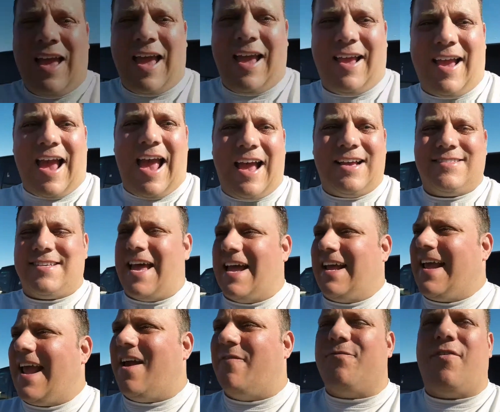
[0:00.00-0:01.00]
Hey guys, I
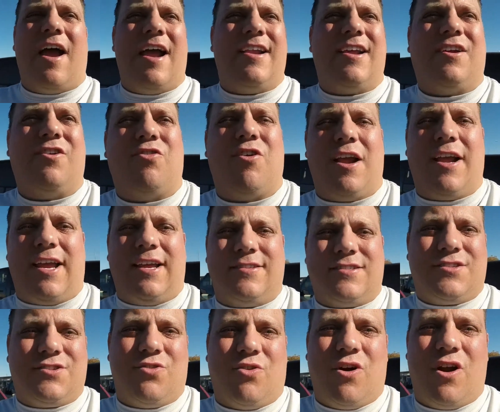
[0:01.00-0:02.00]
can't find a Cricket
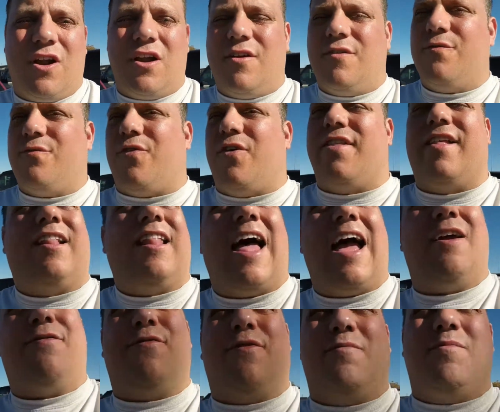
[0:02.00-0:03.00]
store for the
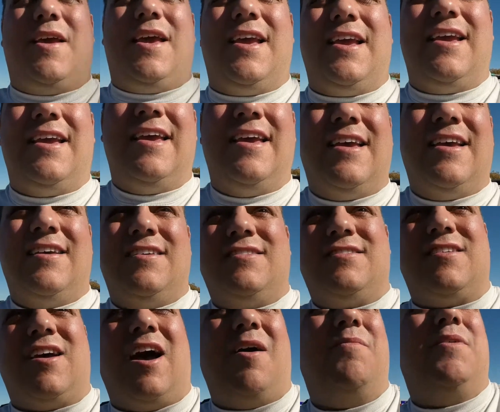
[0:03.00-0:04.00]
life of me,
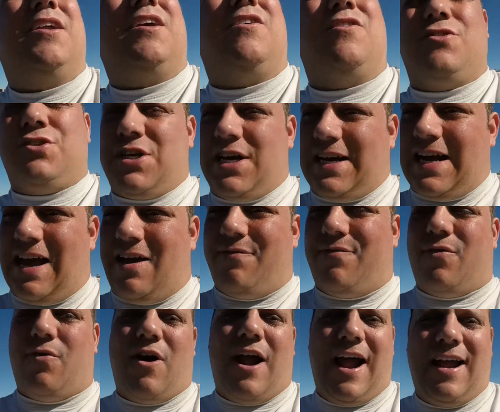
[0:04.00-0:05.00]
so I'm gonna go check out
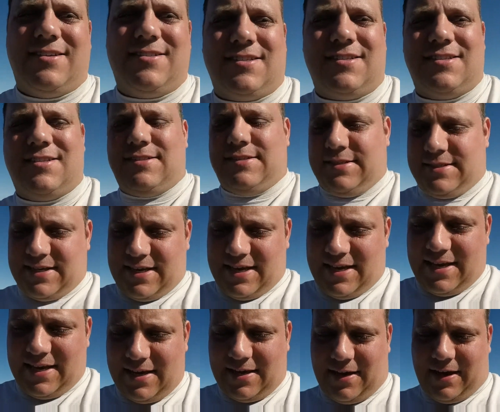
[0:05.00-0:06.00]
Verizon,
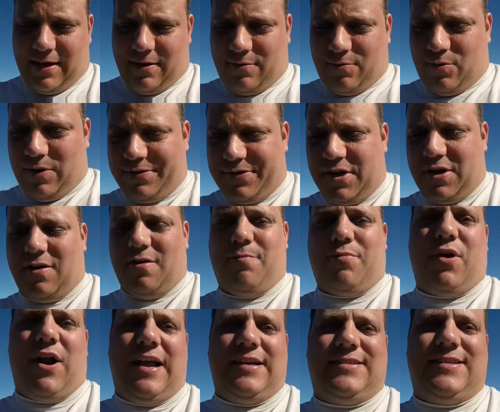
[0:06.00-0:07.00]
see what their
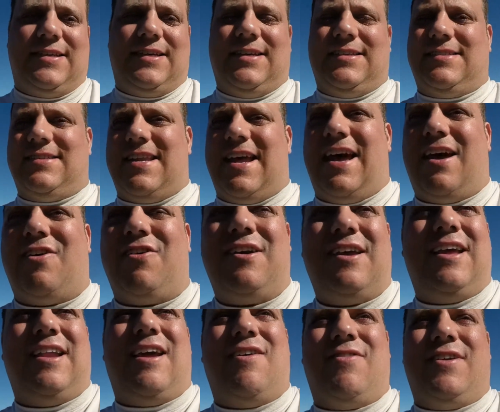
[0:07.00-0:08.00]
pricing is now
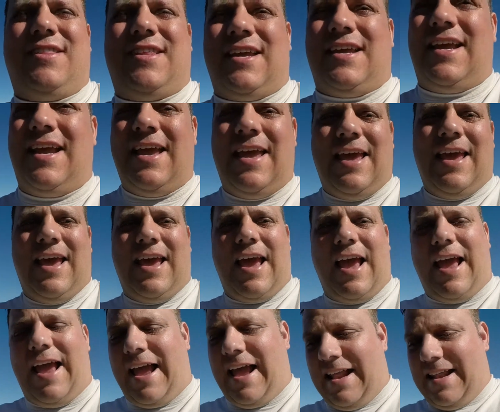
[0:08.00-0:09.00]
and everything,
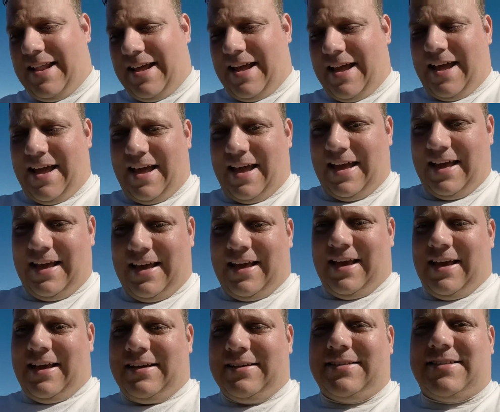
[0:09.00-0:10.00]
and
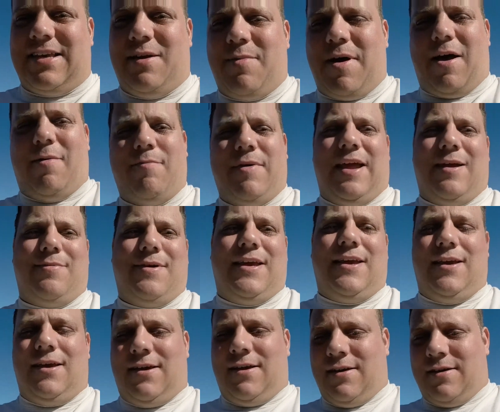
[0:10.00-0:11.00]
see about
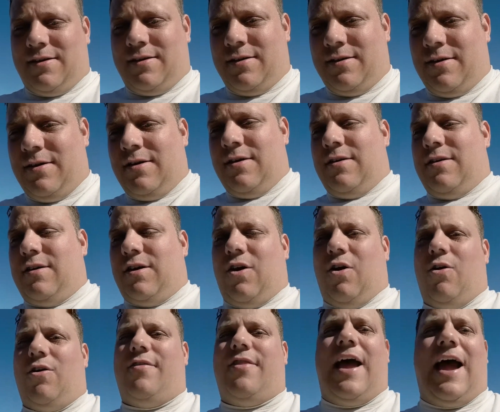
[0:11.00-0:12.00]
maybe
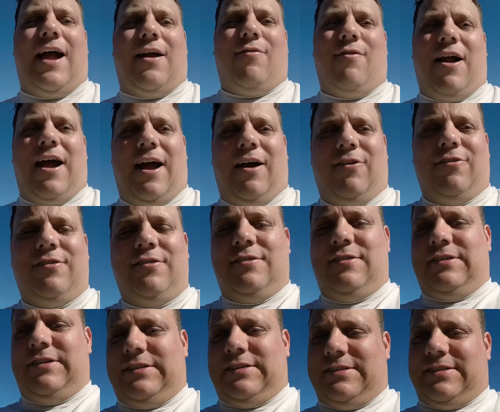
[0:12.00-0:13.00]
go on that route,
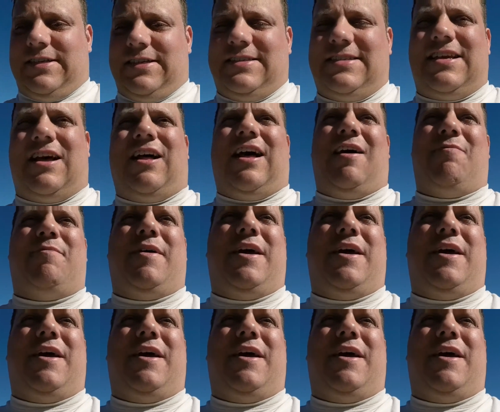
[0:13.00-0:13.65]
since I'll have